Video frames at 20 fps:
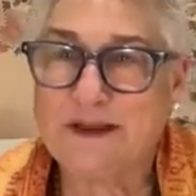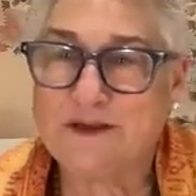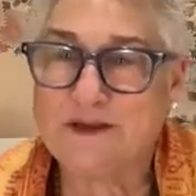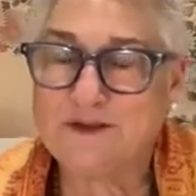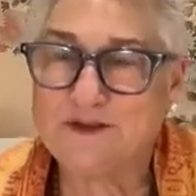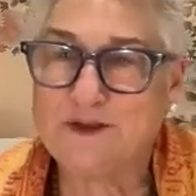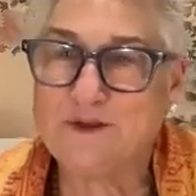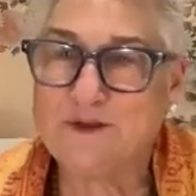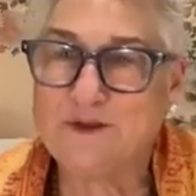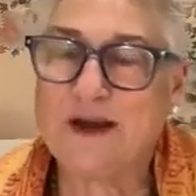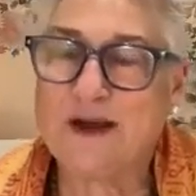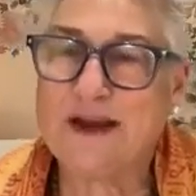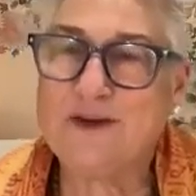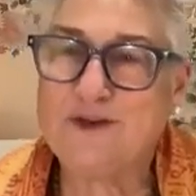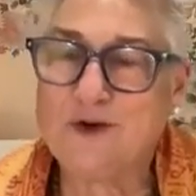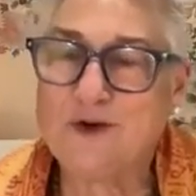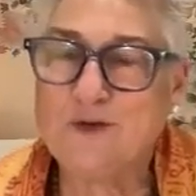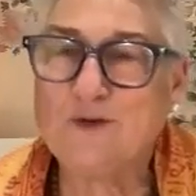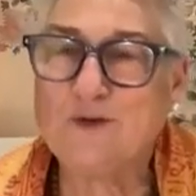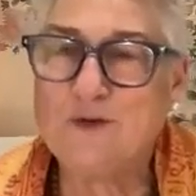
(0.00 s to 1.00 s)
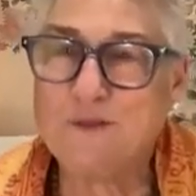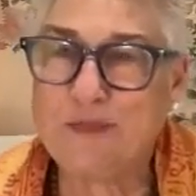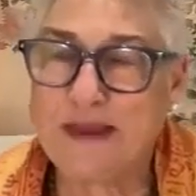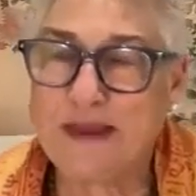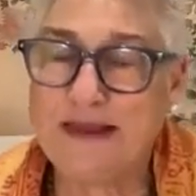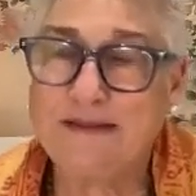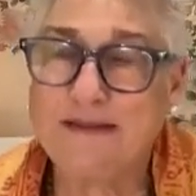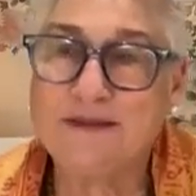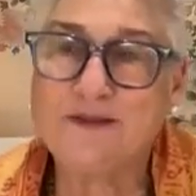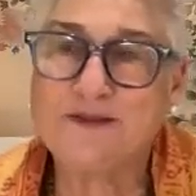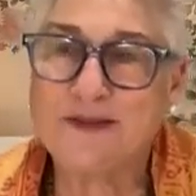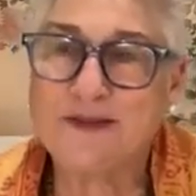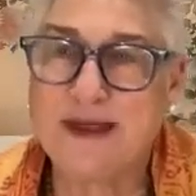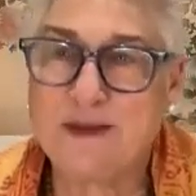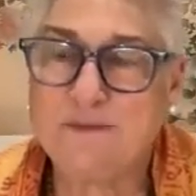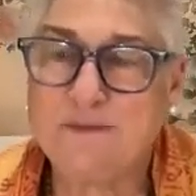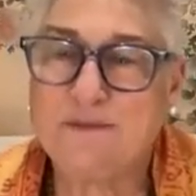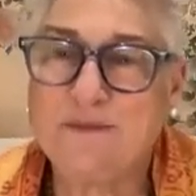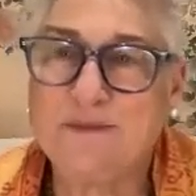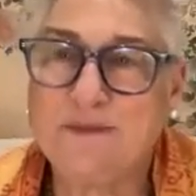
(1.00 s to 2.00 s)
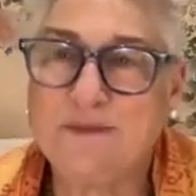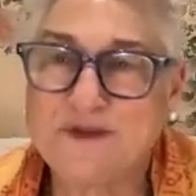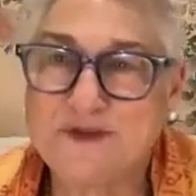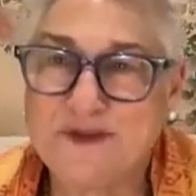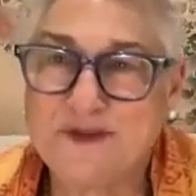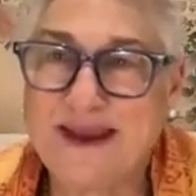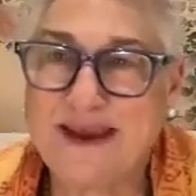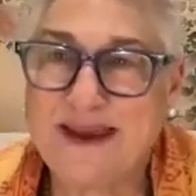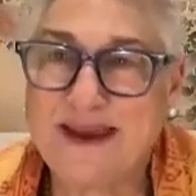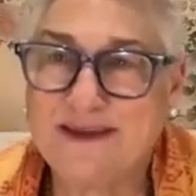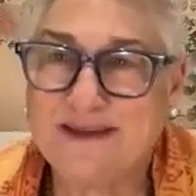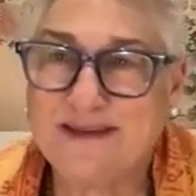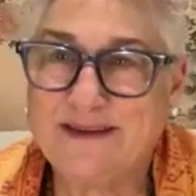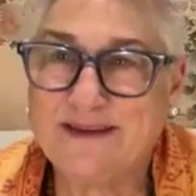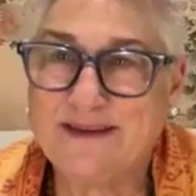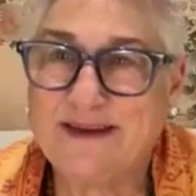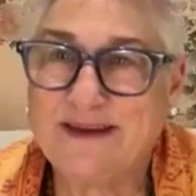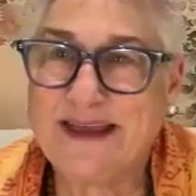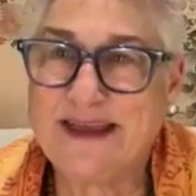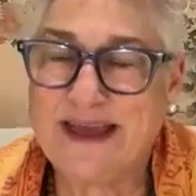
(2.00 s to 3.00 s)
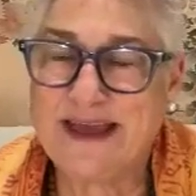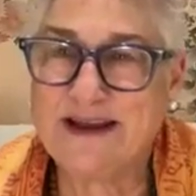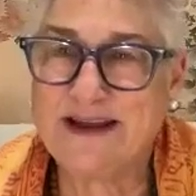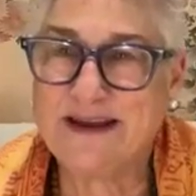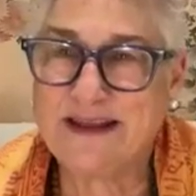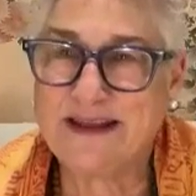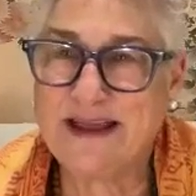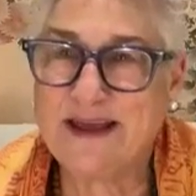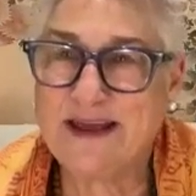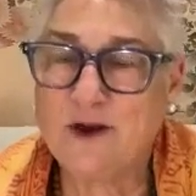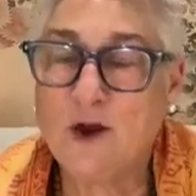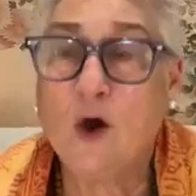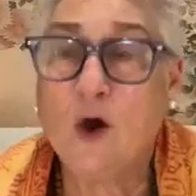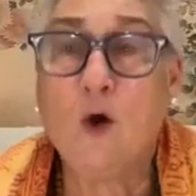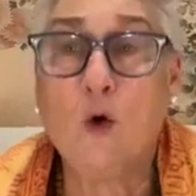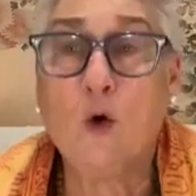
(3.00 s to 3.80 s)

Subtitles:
so that I don't repeat the same mistake again and again,